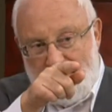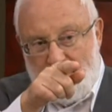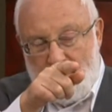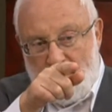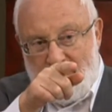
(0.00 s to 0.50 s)

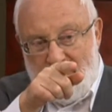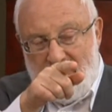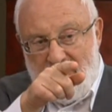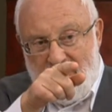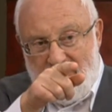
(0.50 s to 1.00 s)
move and
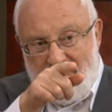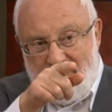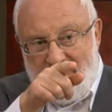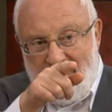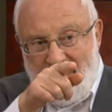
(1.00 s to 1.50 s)
not
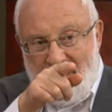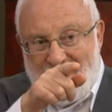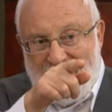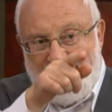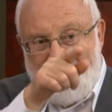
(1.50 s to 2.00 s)
specifically
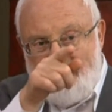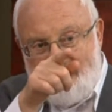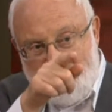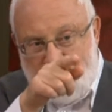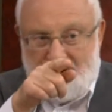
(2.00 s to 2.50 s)
to
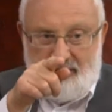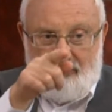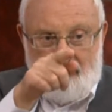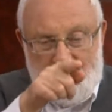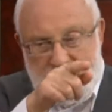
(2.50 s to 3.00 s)

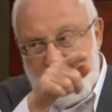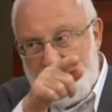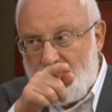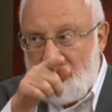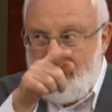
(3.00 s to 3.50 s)
hit
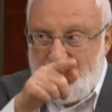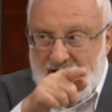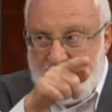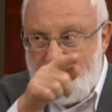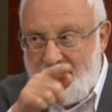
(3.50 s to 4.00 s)

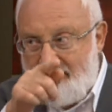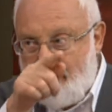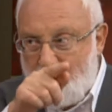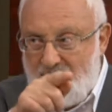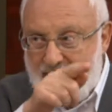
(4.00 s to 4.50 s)

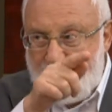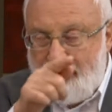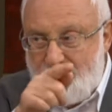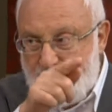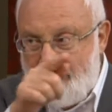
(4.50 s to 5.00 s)
the spot
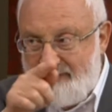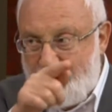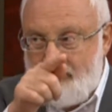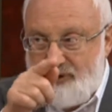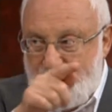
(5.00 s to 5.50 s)
itself,
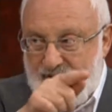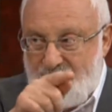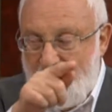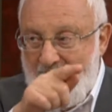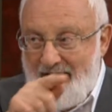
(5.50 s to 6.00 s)

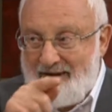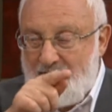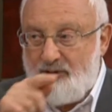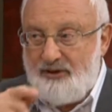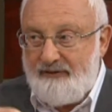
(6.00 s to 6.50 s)
but by
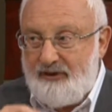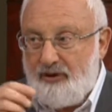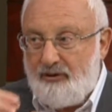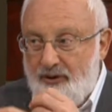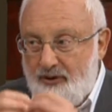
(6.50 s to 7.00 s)
you
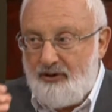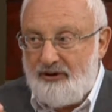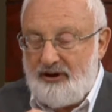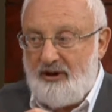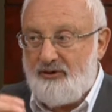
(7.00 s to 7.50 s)
constantly
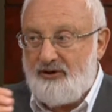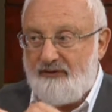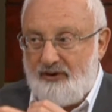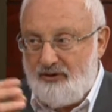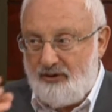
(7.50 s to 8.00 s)
moving and
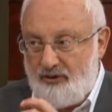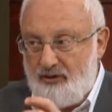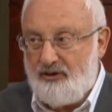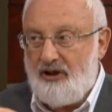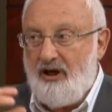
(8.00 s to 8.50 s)
going
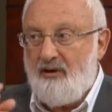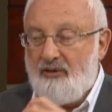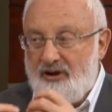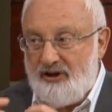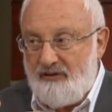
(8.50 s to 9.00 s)
around, and
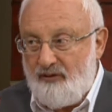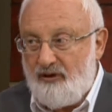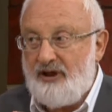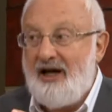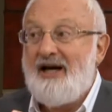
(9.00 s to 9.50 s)
you're getting
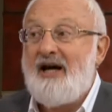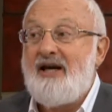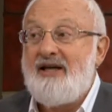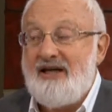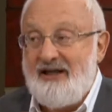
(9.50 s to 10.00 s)
a little bit more
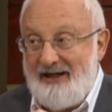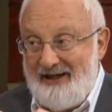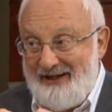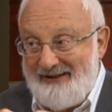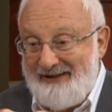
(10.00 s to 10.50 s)

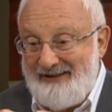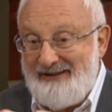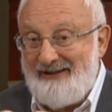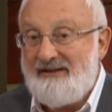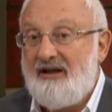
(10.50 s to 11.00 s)
precision,
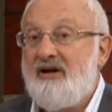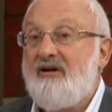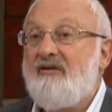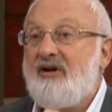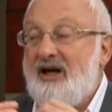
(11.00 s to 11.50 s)
more
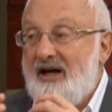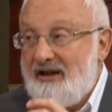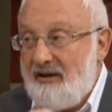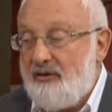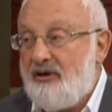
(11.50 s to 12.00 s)
desires,
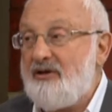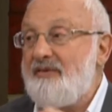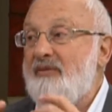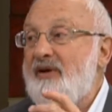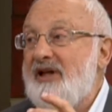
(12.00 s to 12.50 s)
more
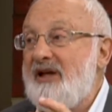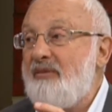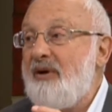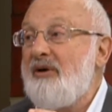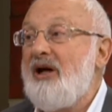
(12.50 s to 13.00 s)
thoughts,
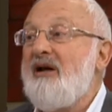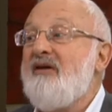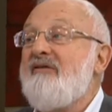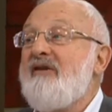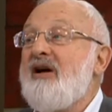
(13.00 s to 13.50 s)
and